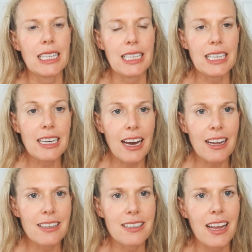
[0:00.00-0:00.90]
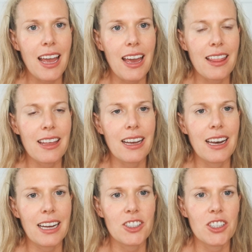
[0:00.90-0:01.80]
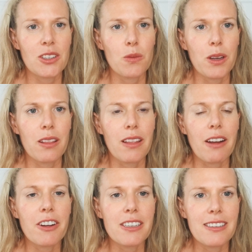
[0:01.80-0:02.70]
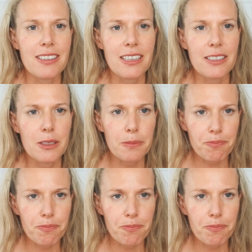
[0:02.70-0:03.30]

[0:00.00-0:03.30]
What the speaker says: leaky gut and the connection with thyroid disease.